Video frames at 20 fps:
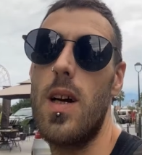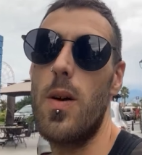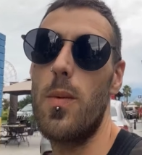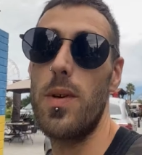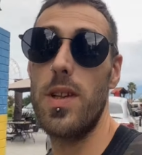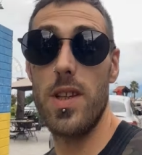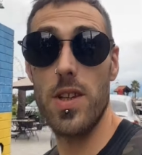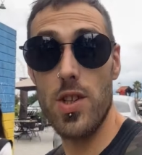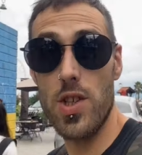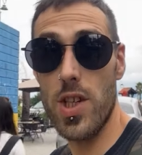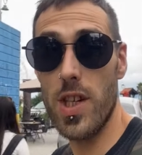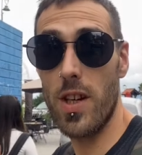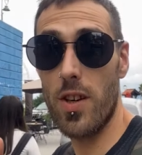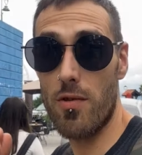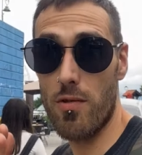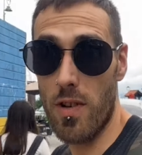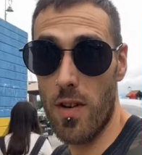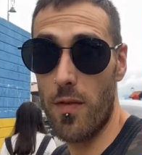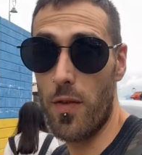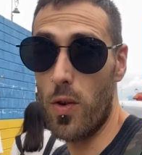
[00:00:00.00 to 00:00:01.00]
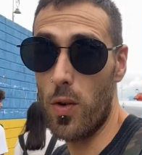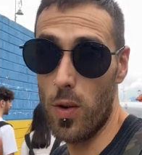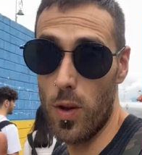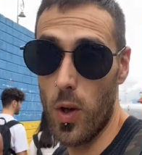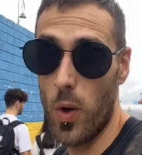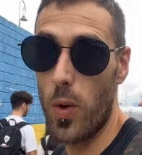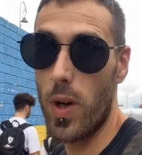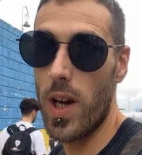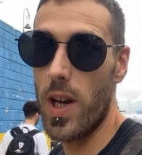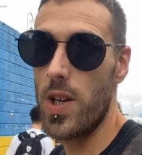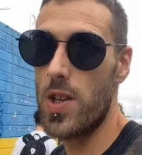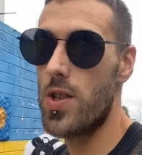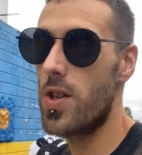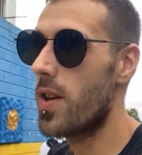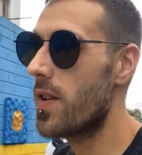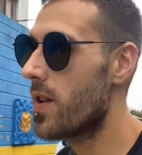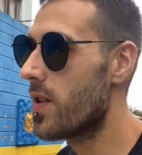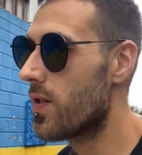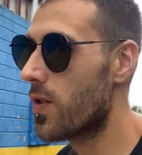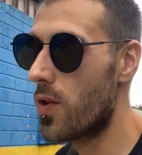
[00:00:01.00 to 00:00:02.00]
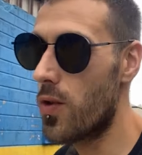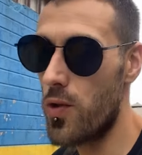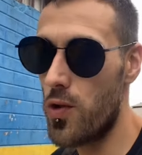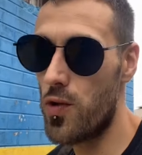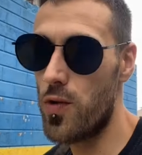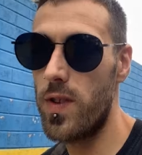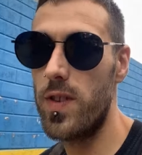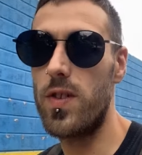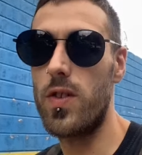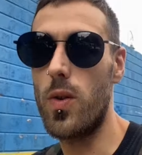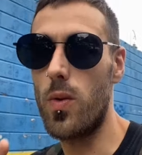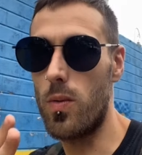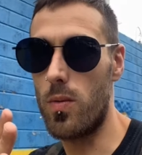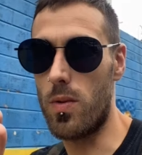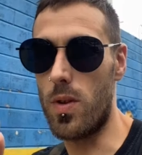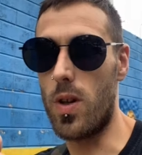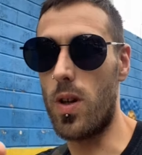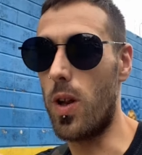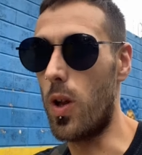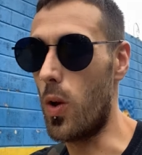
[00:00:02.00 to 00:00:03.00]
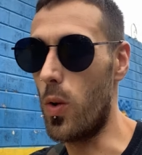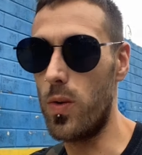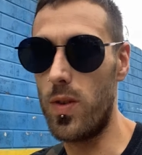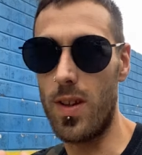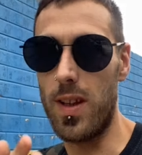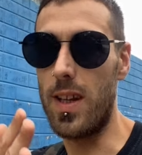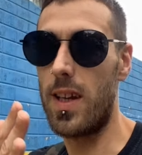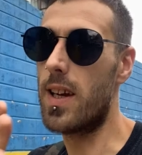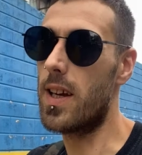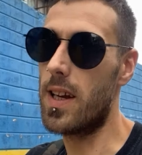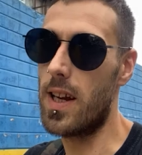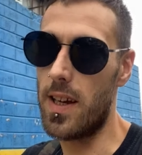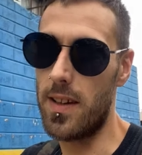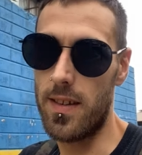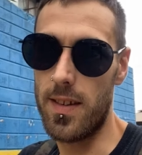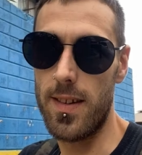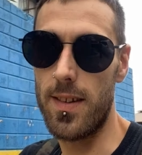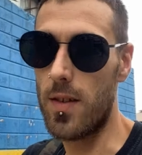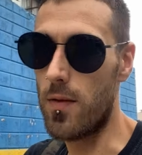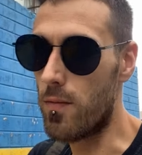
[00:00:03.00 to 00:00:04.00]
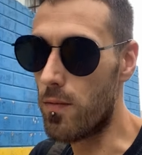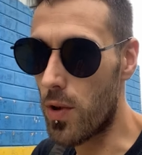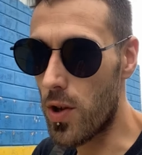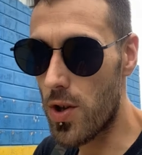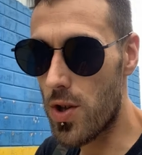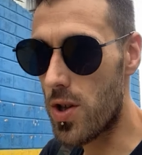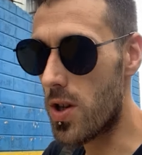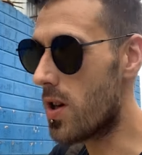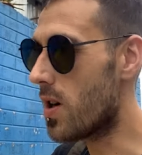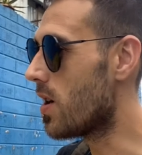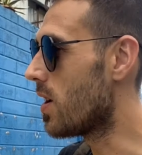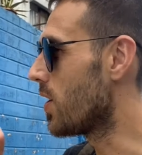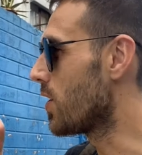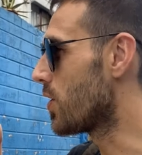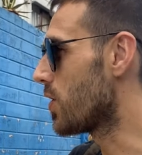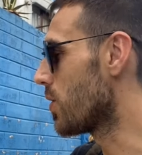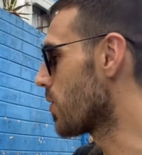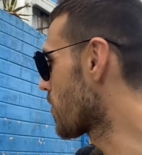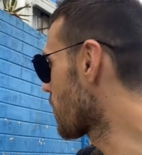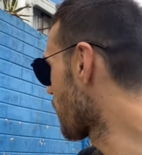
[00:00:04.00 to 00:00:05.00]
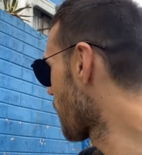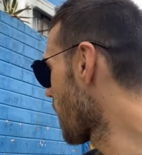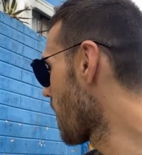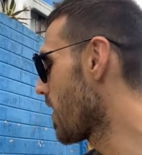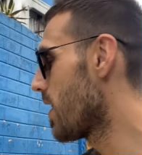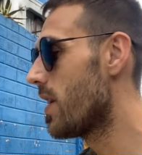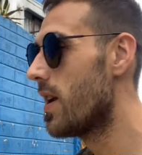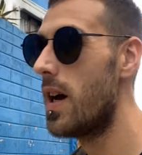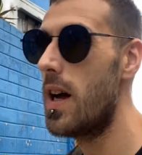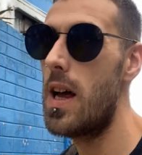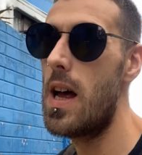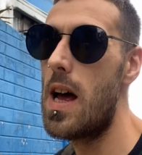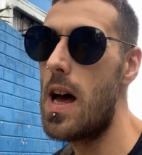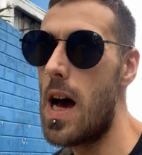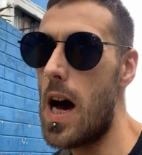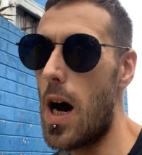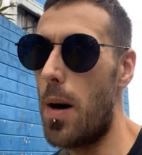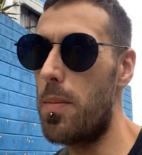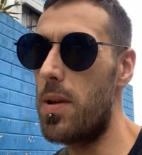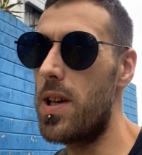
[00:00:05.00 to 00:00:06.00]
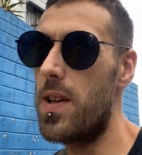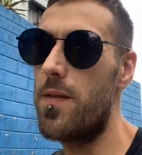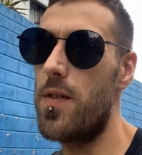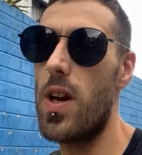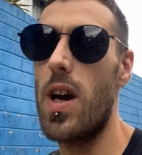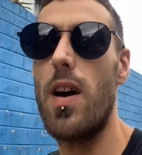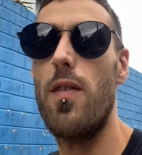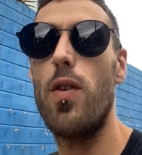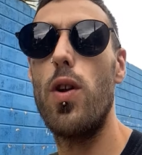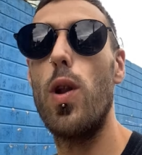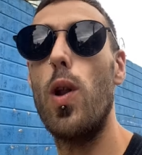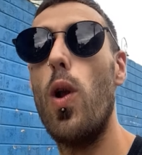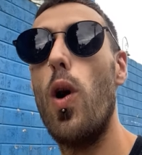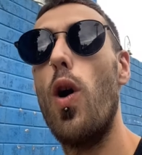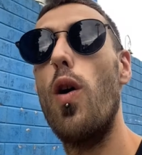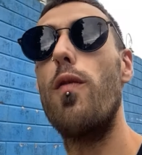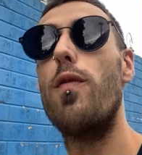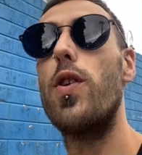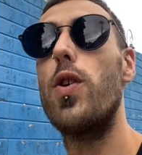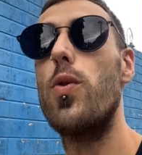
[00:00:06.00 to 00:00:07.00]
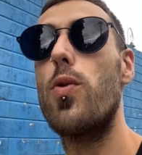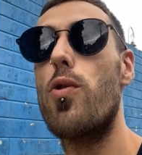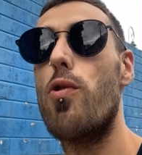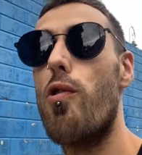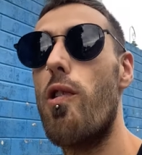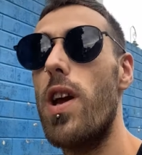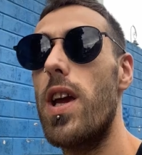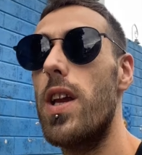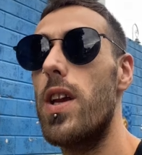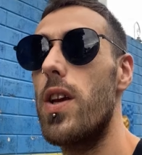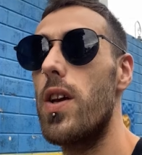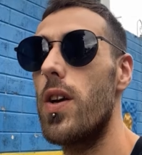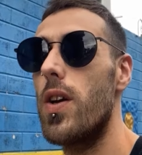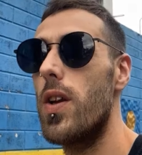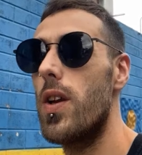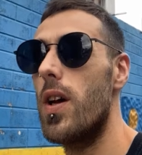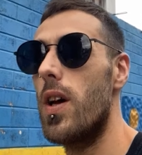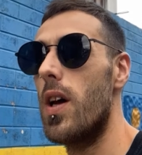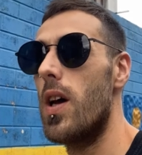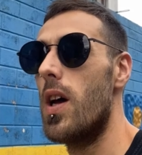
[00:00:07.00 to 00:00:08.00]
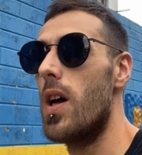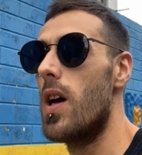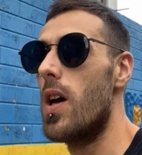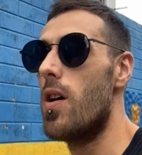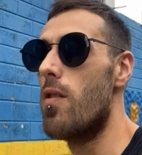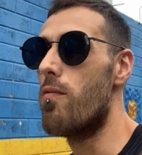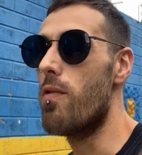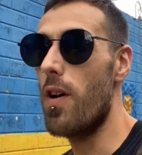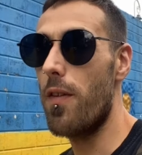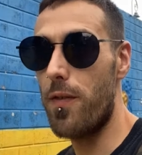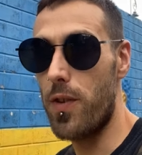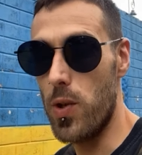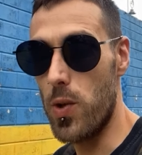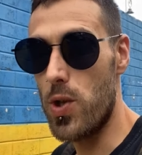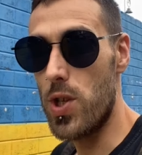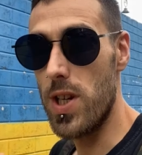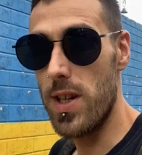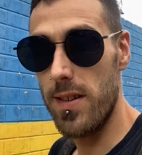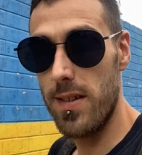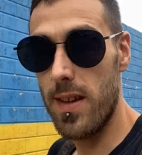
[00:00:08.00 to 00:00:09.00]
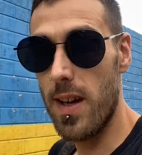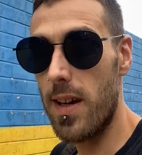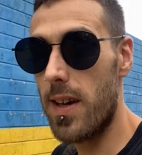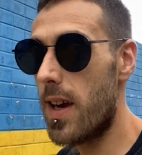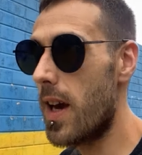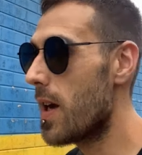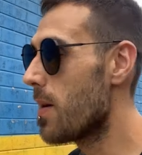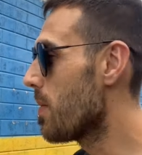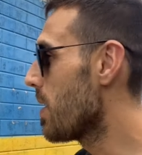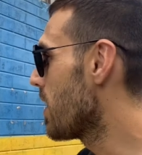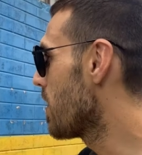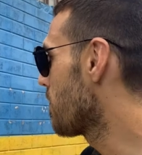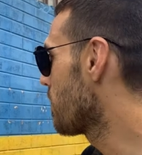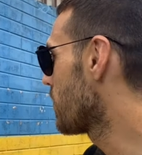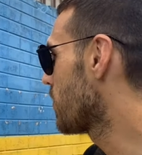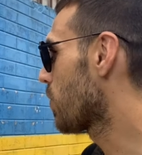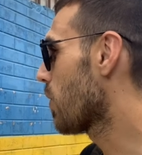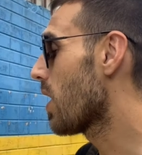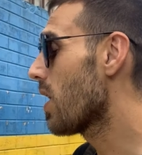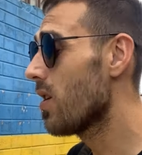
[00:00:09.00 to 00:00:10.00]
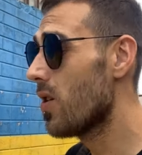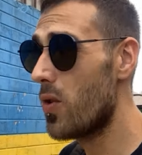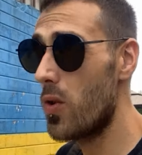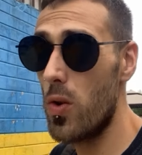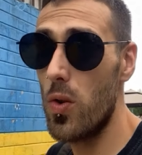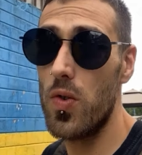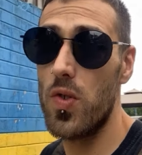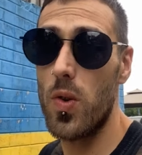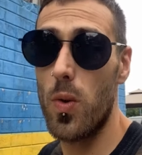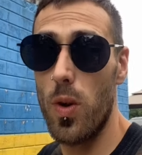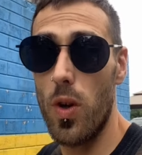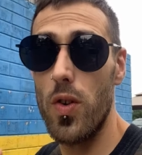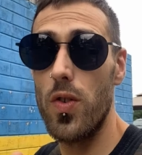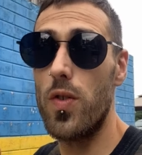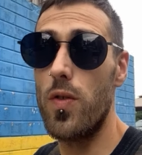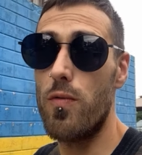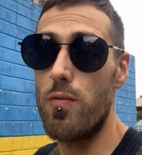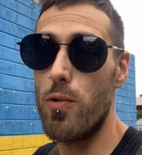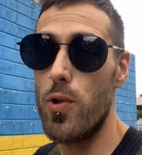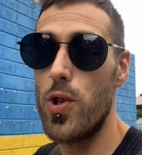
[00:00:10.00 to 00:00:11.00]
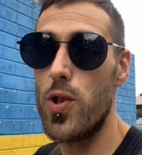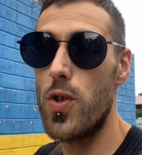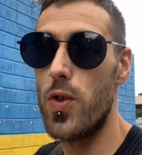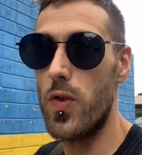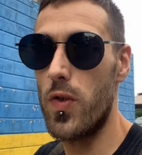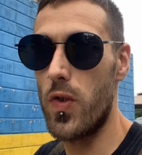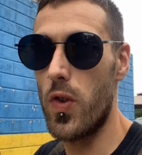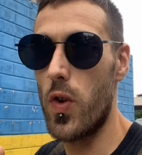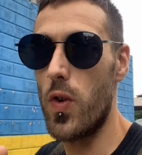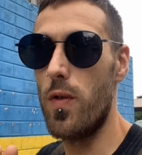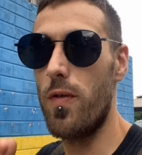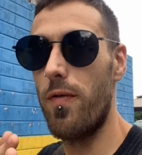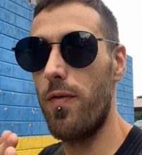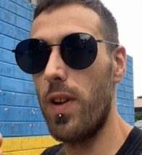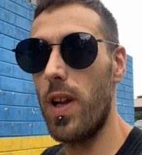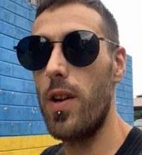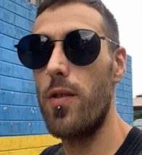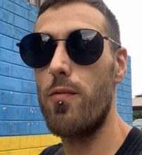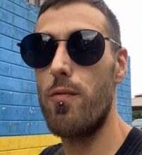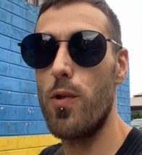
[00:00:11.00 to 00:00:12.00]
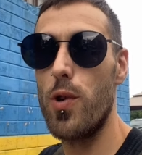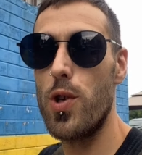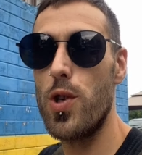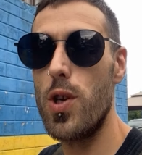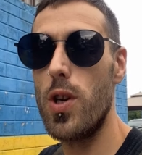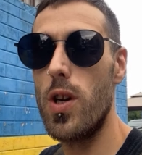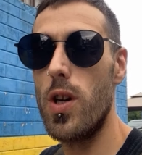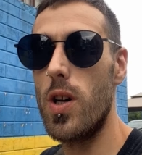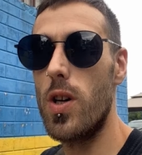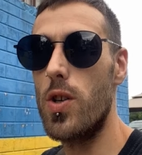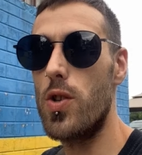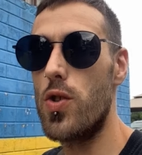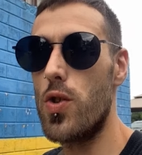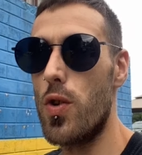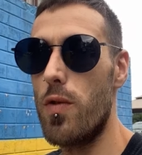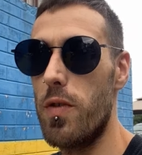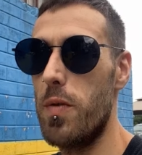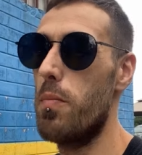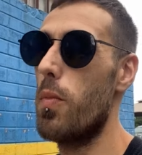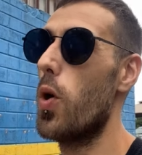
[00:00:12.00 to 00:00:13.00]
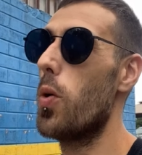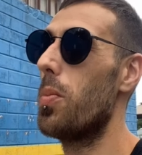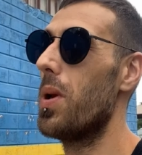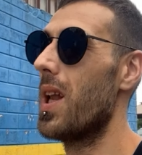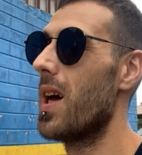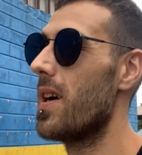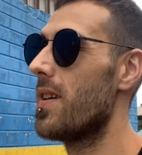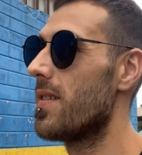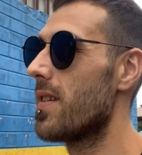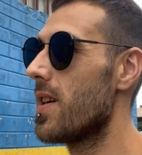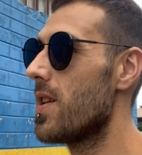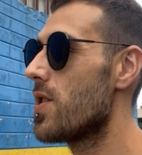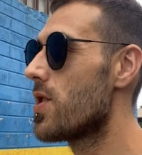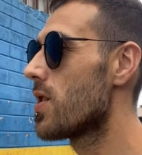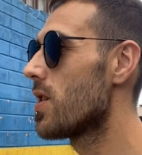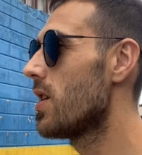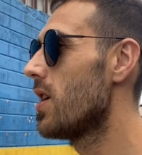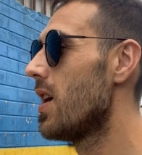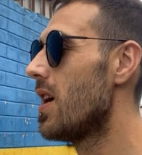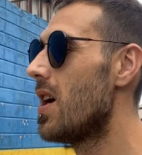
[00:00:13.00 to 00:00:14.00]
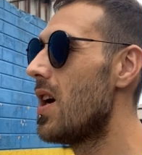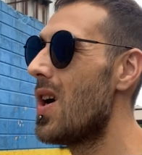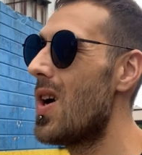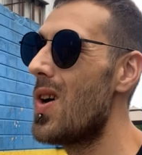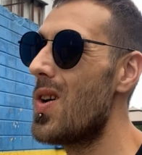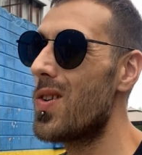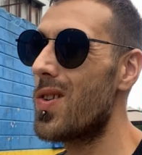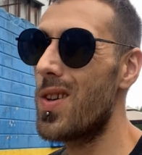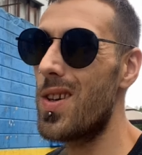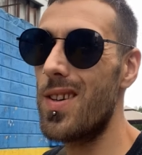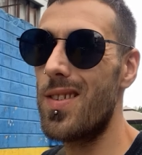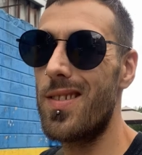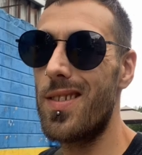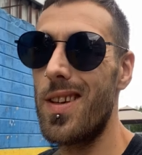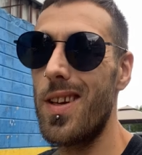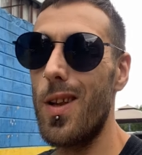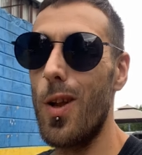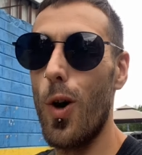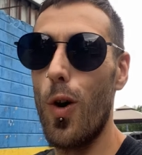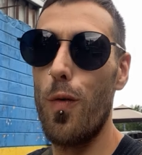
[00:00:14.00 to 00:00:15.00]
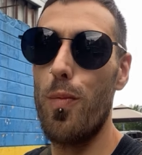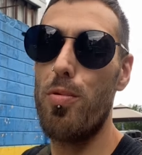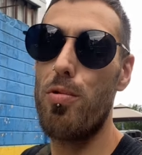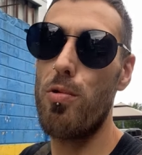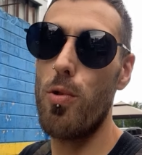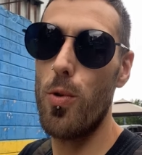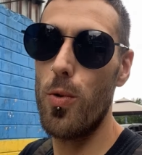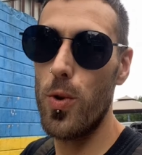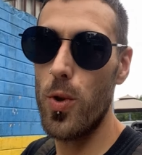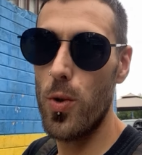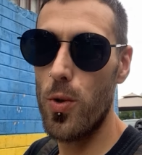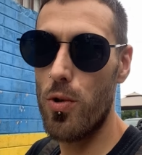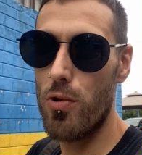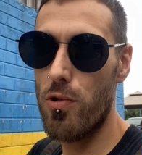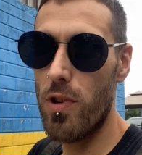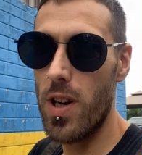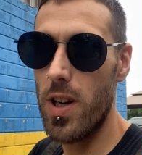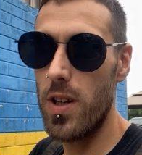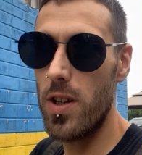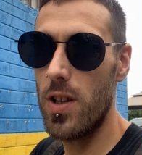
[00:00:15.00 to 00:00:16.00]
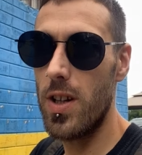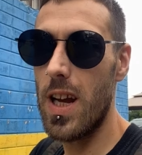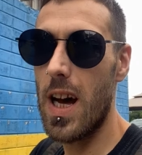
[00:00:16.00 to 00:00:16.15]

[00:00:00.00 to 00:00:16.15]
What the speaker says: With the geographical location of this country, so closely connected to Russia and Ukraine, I believe you have a lot of Ukrainian refugees that came here as well, and also lots of Russians who fled Russia during mobilization. So you see a lot of pro-Ukrainian,